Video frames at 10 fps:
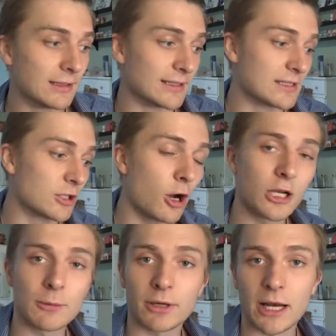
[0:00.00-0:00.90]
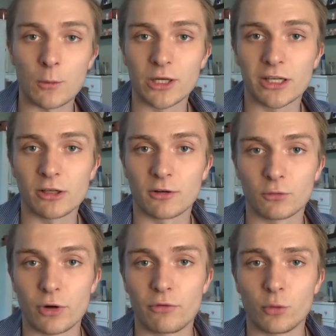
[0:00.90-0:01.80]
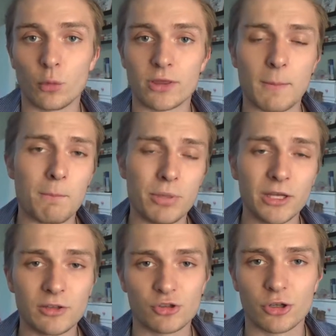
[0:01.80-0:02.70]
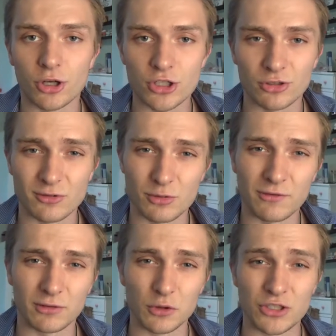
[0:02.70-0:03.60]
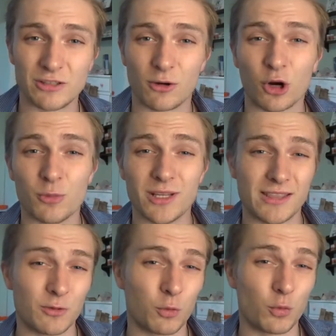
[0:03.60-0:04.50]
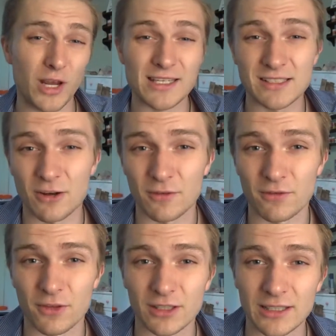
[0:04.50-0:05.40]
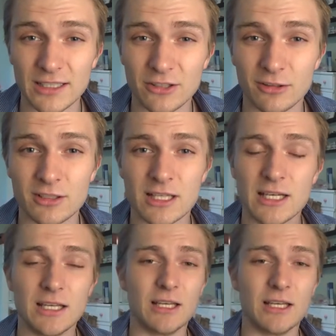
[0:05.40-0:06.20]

Let's talk about how we're kicking off Reverie with a big introduction to the Revolutionary Army and the rest of the leaders.